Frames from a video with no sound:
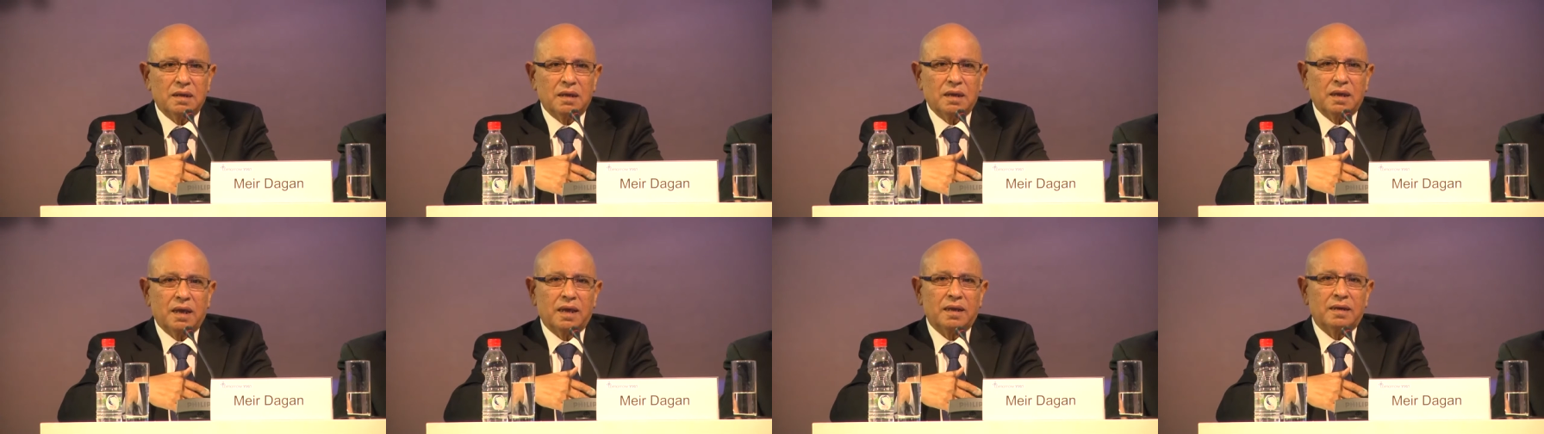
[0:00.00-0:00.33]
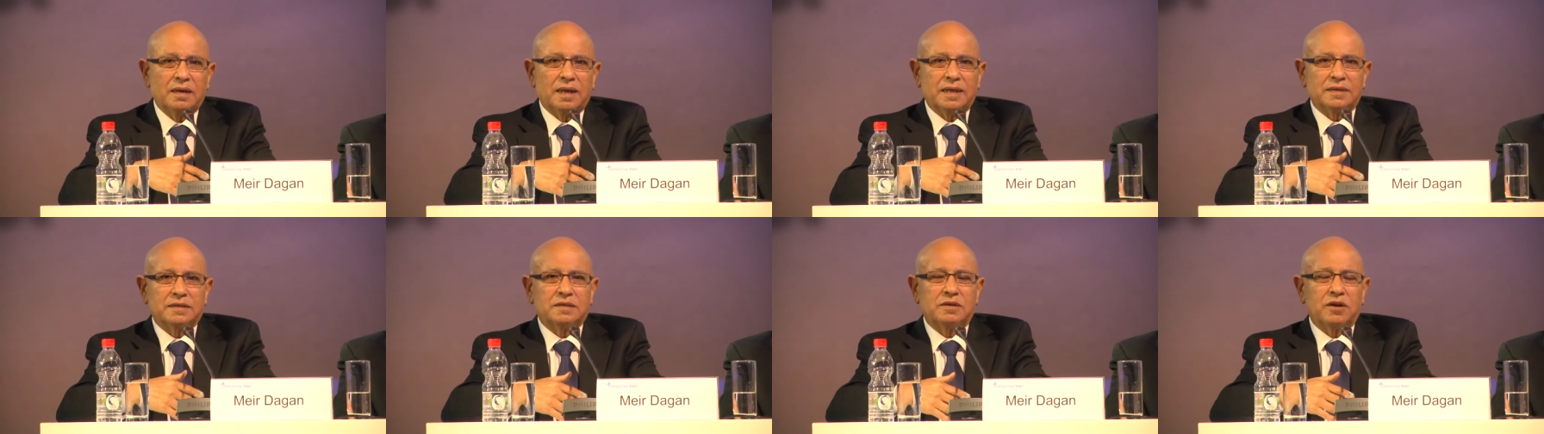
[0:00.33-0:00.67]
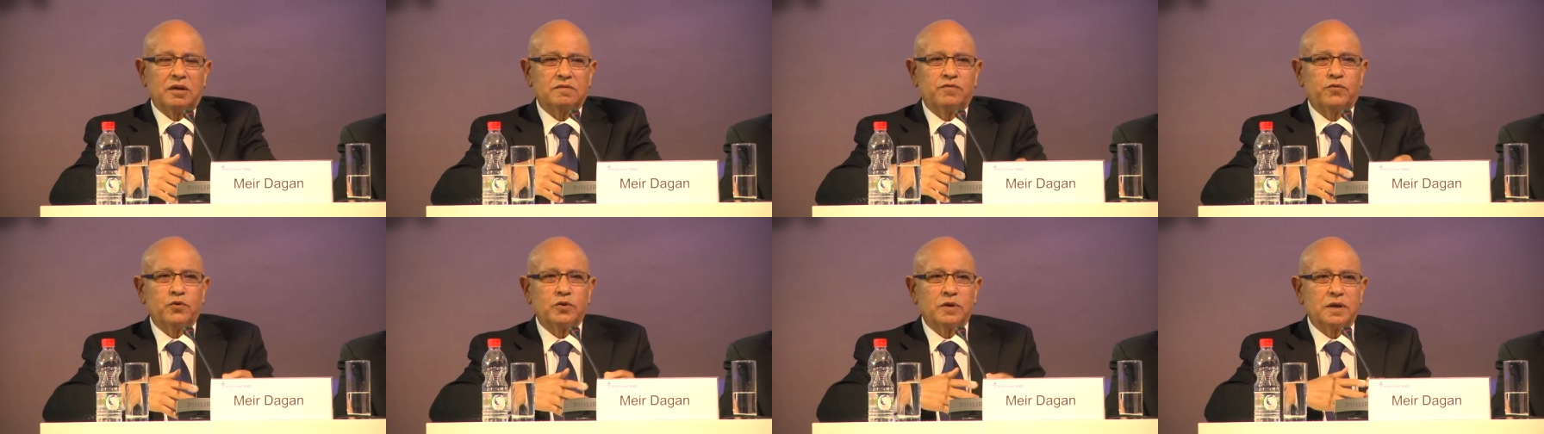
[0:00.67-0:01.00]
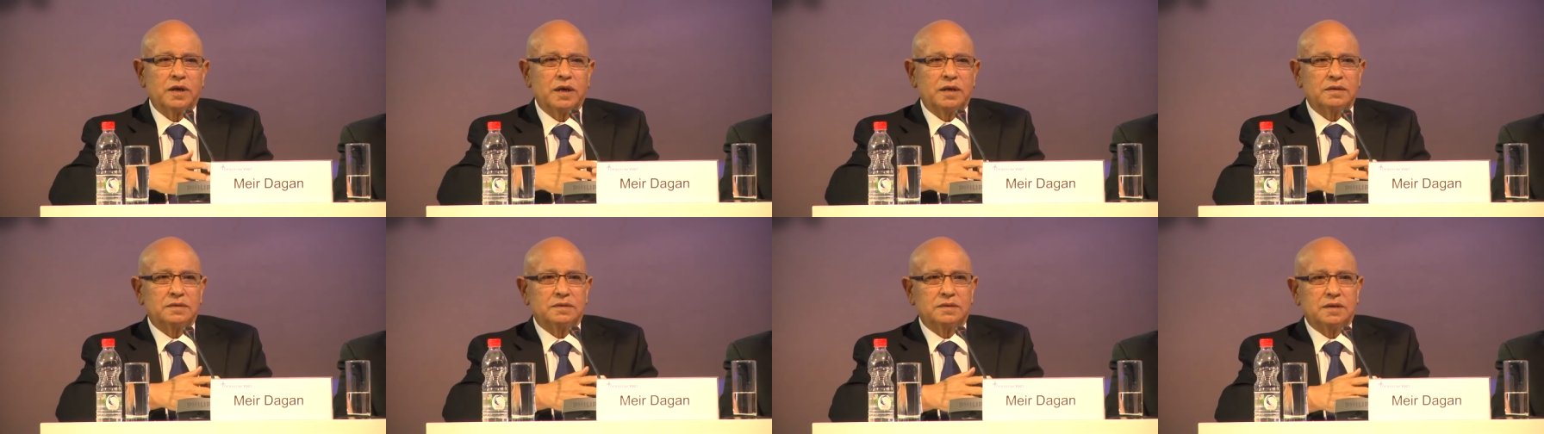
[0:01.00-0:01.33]
And let's not
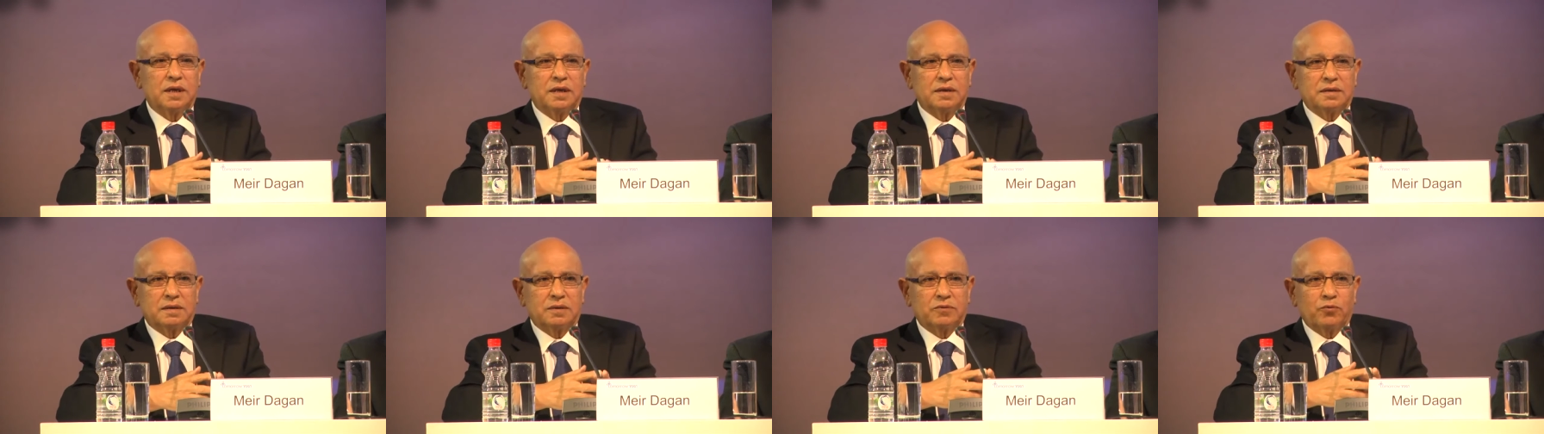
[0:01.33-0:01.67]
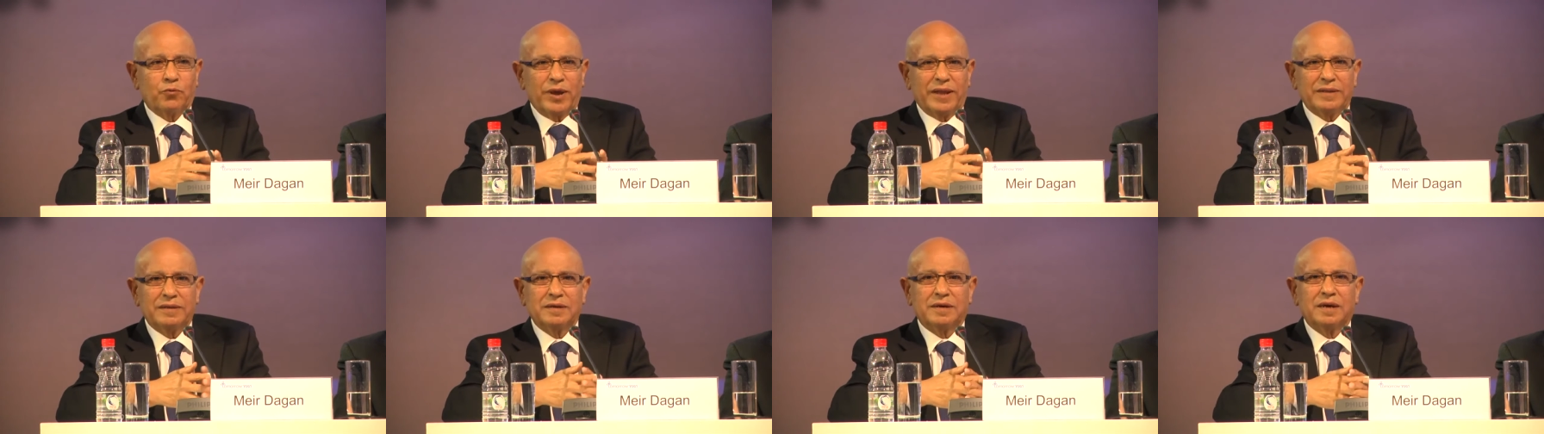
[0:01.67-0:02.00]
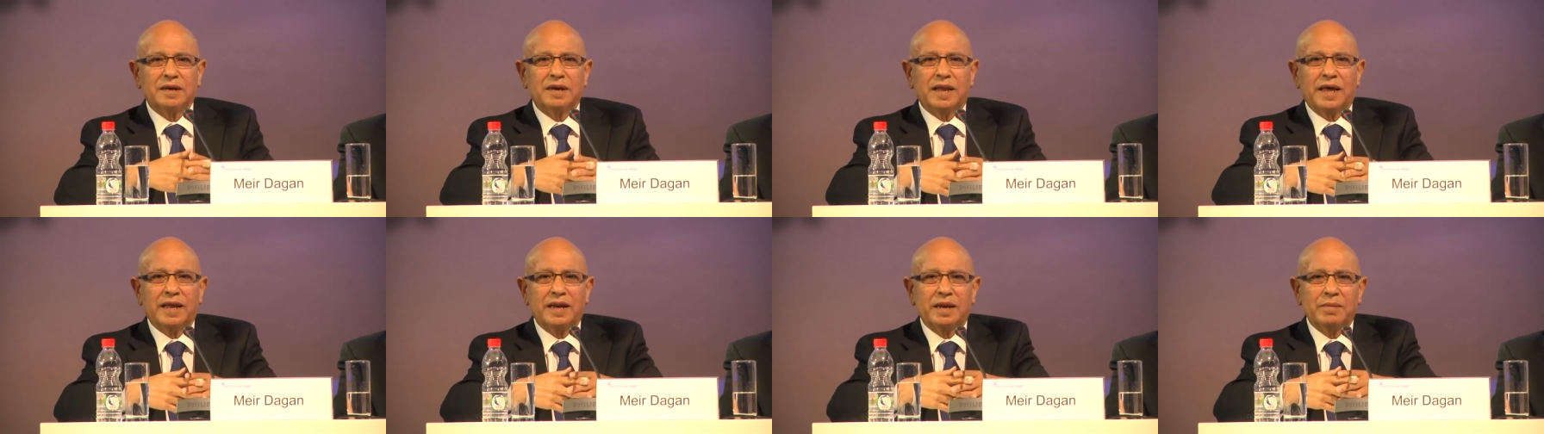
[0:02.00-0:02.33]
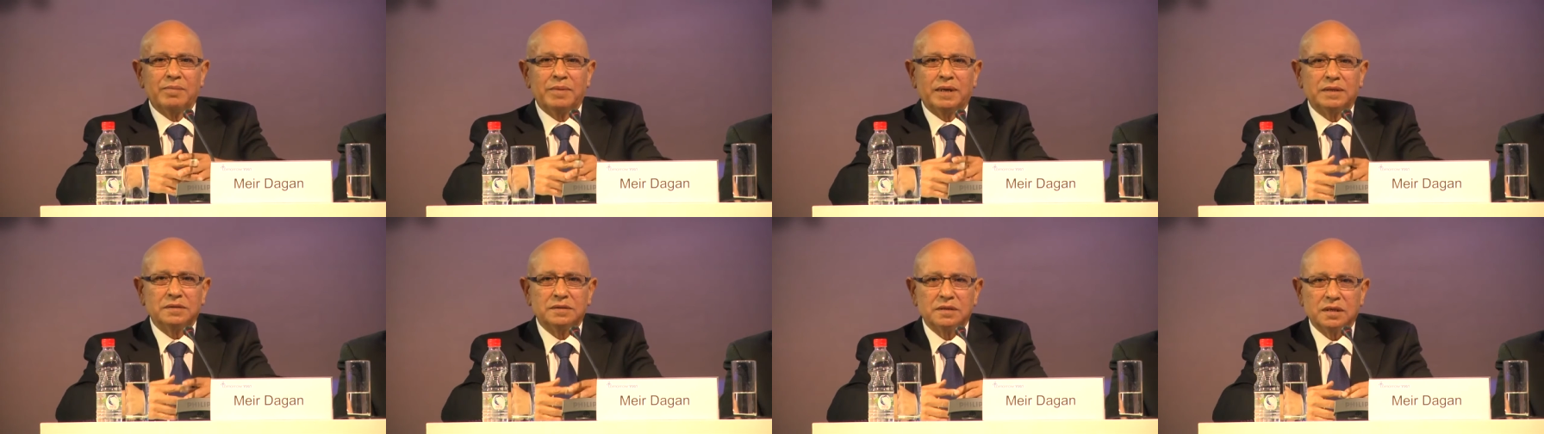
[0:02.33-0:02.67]
forget that radical
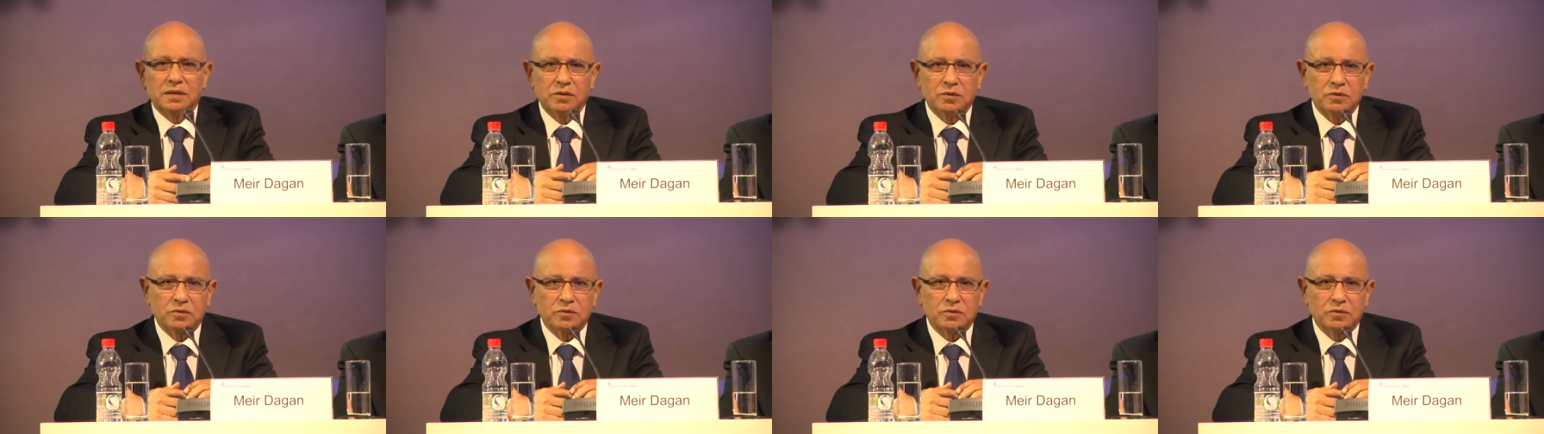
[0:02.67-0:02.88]
elements that